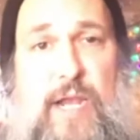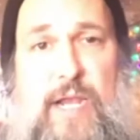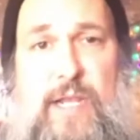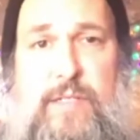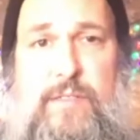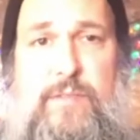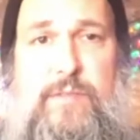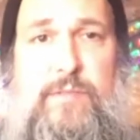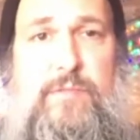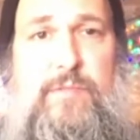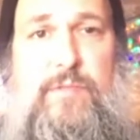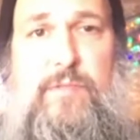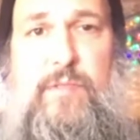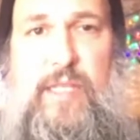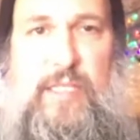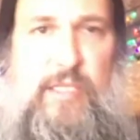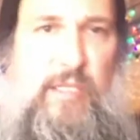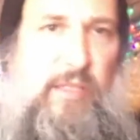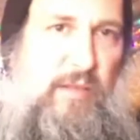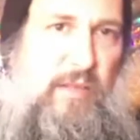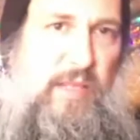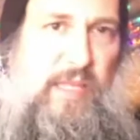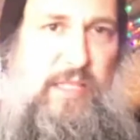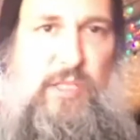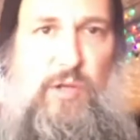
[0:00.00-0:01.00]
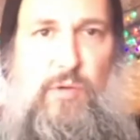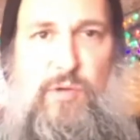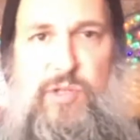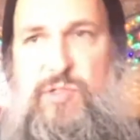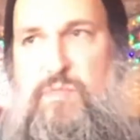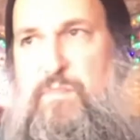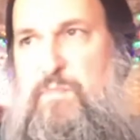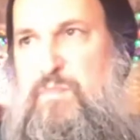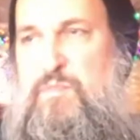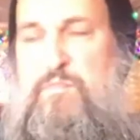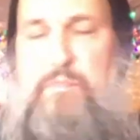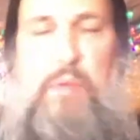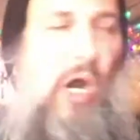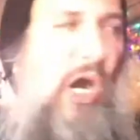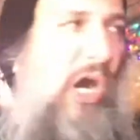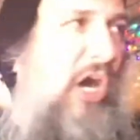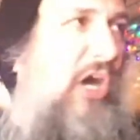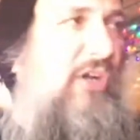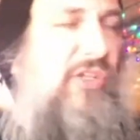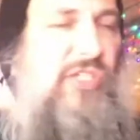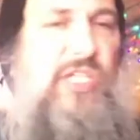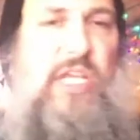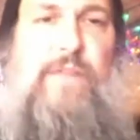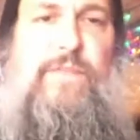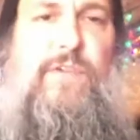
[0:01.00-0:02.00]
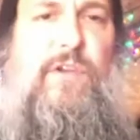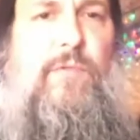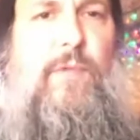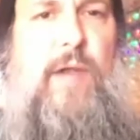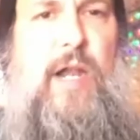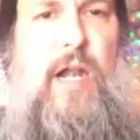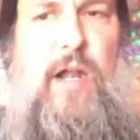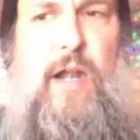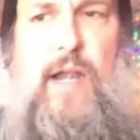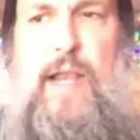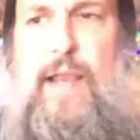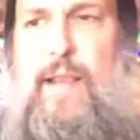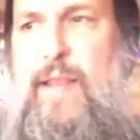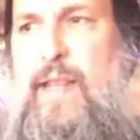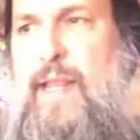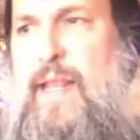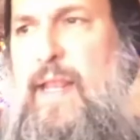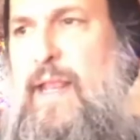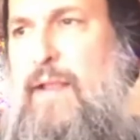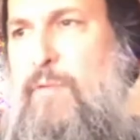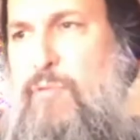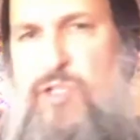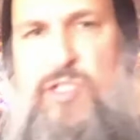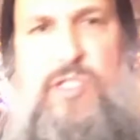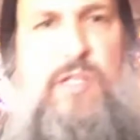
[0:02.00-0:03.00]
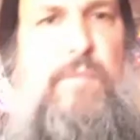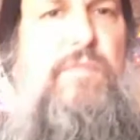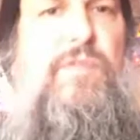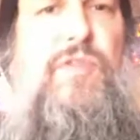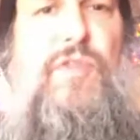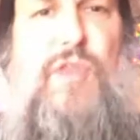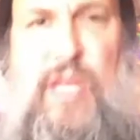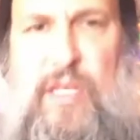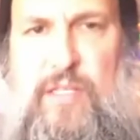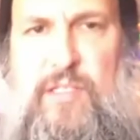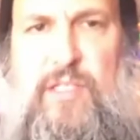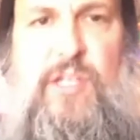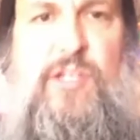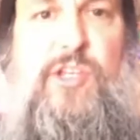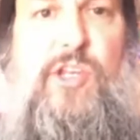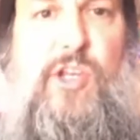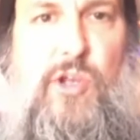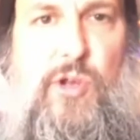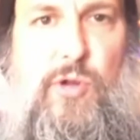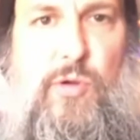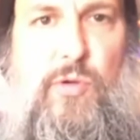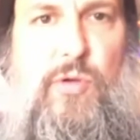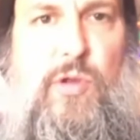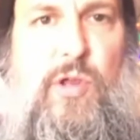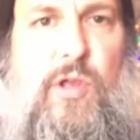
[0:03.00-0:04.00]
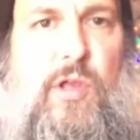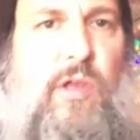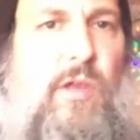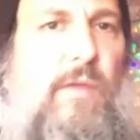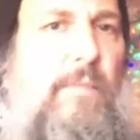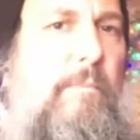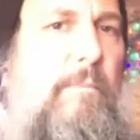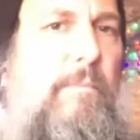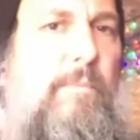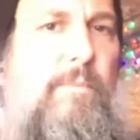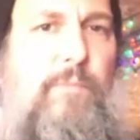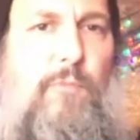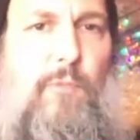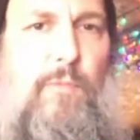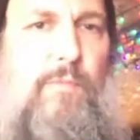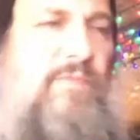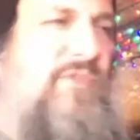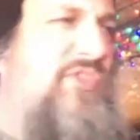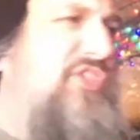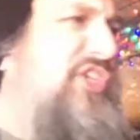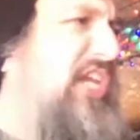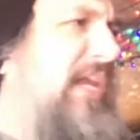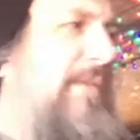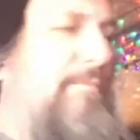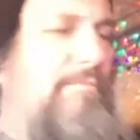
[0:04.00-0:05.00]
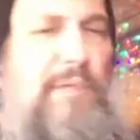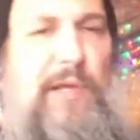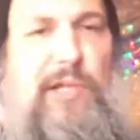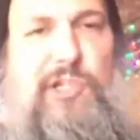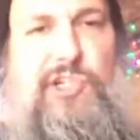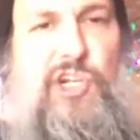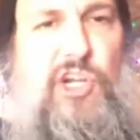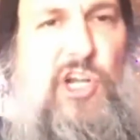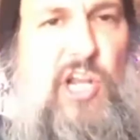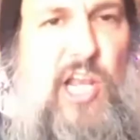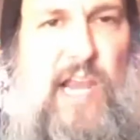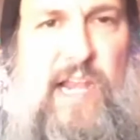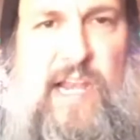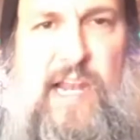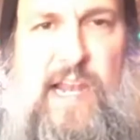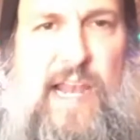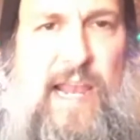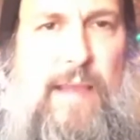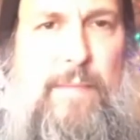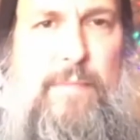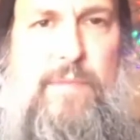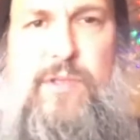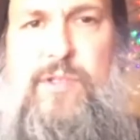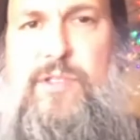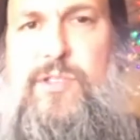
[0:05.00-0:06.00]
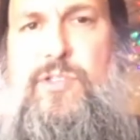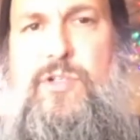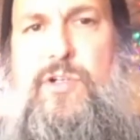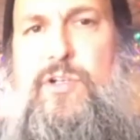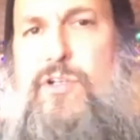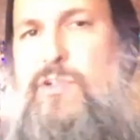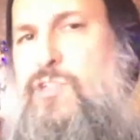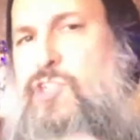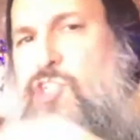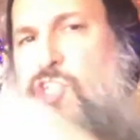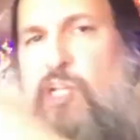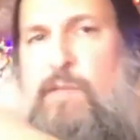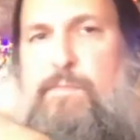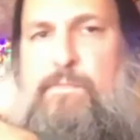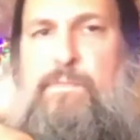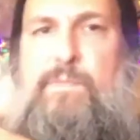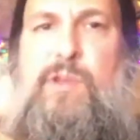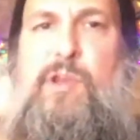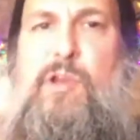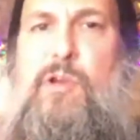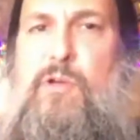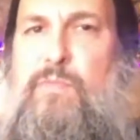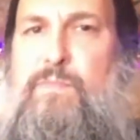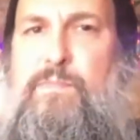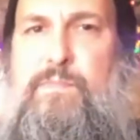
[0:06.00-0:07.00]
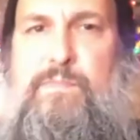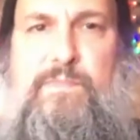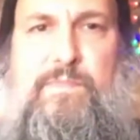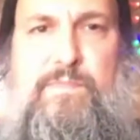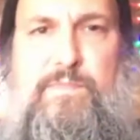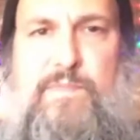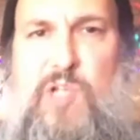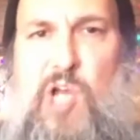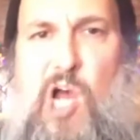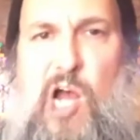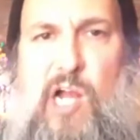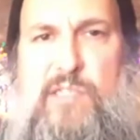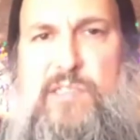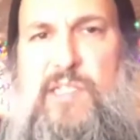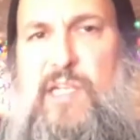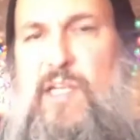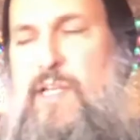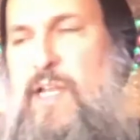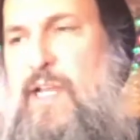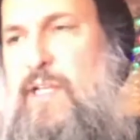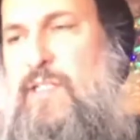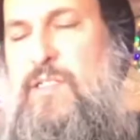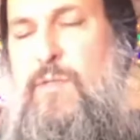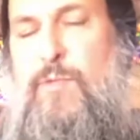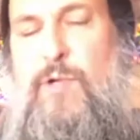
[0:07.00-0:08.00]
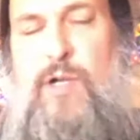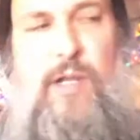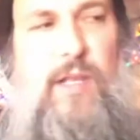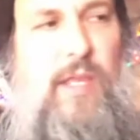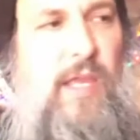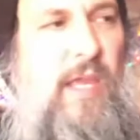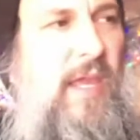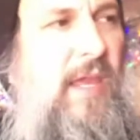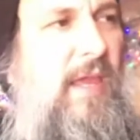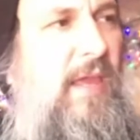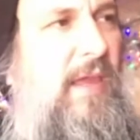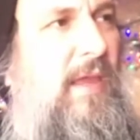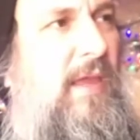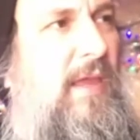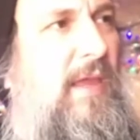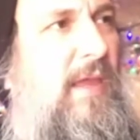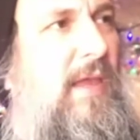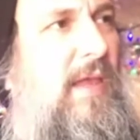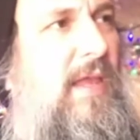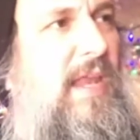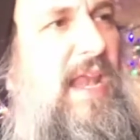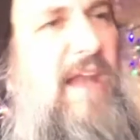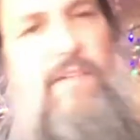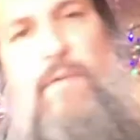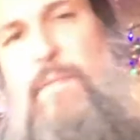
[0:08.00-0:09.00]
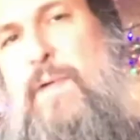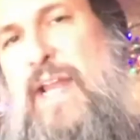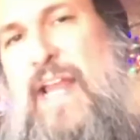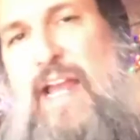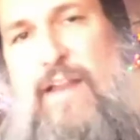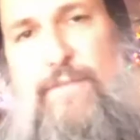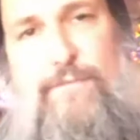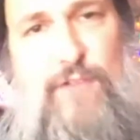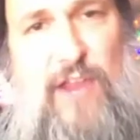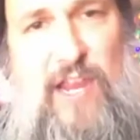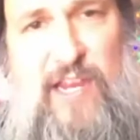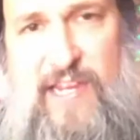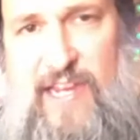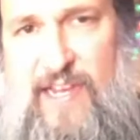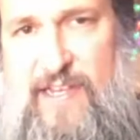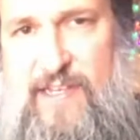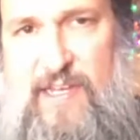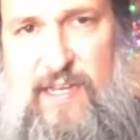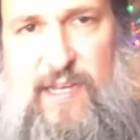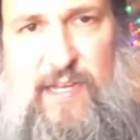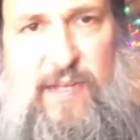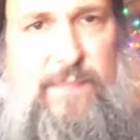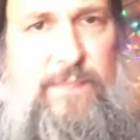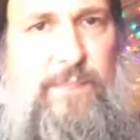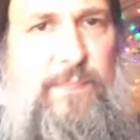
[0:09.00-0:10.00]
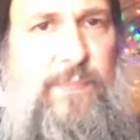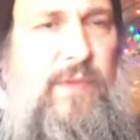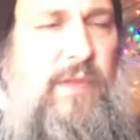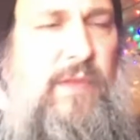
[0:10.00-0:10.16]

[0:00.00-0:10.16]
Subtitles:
right? Like there was bars everywhere, and it was the thing to do. Cheap pitcher night at Emma's, or cheap, cocktail night somewhere. And everybody had fake ID.